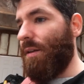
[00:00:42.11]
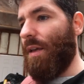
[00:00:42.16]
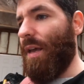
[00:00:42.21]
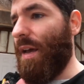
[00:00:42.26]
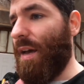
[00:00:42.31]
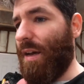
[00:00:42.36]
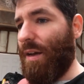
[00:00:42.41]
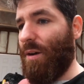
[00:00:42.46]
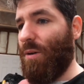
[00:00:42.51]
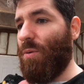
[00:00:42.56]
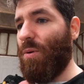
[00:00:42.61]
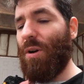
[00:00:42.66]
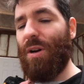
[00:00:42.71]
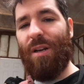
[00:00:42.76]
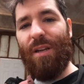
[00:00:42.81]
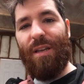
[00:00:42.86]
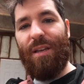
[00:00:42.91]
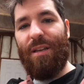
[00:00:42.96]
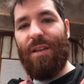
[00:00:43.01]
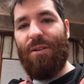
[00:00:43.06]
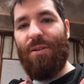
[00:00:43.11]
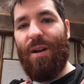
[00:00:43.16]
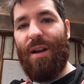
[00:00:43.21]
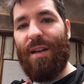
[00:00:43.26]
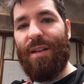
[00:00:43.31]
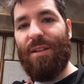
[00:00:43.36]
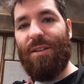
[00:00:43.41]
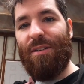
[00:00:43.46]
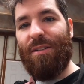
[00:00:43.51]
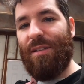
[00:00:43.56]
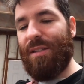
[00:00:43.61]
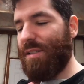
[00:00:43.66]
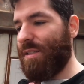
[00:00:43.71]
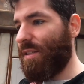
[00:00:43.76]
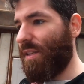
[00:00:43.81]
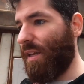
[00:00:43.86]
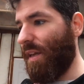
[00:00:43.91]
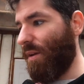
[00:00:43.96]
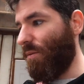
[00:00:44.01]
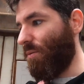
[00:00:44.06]
Yeah, we're gonna get cracking on
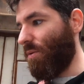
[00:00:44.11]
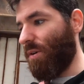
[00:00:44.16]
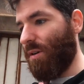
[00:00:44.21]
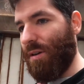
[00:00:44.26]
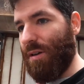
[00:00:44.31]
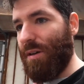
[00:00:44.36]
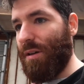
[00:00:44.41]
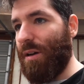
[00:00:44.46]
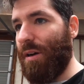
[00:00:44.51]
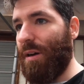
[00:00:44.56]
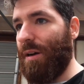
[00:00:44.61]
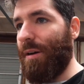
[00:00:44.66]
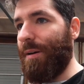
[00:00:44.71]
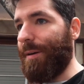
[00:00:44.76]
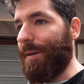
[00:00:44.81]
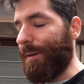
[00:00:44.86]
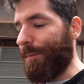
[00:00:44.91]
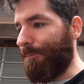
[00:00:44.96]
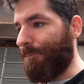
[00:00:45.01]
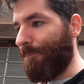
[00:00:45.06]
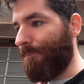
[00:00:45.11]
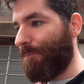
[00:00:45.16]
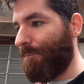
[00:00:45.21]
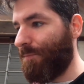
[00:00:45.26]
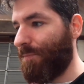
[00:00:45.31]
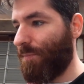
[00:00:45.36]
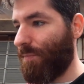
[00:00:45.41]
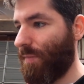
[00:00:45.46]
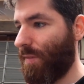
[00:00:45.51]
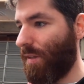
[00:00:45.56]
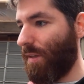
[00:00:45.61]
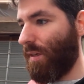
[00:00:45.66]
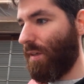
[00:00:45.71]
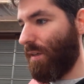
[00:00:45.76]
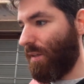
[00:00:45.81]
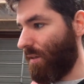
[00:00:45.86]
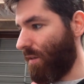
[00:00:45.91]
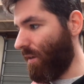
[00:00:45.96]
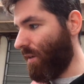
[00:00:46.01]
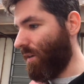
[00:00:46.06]
this thing. We're gonna
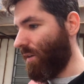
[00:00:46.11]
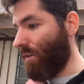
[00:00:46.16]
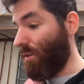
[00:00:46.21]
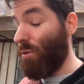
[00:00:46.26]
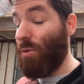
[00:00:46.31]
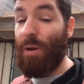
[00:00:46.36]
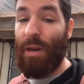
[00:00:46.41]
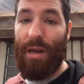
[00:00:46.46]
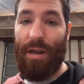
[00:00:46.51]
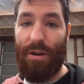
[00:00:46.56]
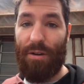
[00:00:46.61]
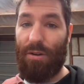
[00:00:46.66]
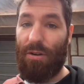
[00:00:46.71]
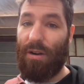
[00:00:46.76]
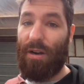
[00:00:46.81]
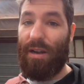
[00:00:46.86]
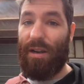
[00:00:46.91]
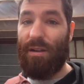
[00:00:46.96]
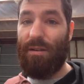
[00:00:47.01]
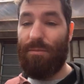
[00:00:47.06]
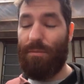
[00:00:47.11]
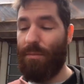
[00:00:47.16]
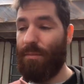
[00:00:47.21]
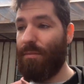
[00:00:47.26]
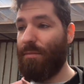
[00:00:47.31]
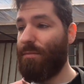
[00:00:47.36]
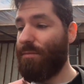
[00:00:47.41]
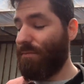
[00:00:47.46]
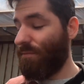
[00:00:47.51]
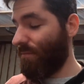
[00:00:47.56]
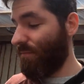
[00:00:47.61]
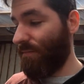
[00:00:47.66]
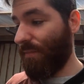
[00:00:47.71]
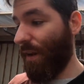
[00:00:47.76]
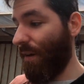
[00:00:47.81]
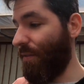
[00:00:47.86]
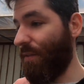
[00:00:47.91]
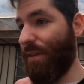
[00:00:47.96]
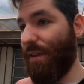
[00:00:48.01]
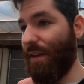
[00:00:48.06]
get a new header and
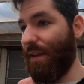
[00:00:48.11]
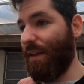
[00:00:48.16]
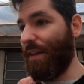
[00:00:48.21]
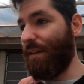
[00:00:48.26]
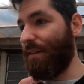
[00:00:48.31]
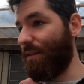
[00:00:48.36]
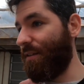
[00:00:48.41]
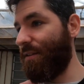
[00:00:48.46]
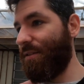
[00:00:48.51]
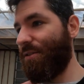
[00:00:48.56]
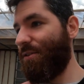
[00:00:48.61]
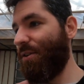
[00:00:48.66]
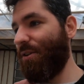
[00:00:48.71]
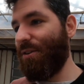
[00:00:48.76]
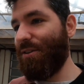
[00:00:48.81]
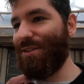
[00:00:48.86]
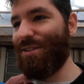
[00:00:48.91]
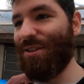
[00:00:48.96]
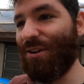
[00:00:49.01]
everything into this car.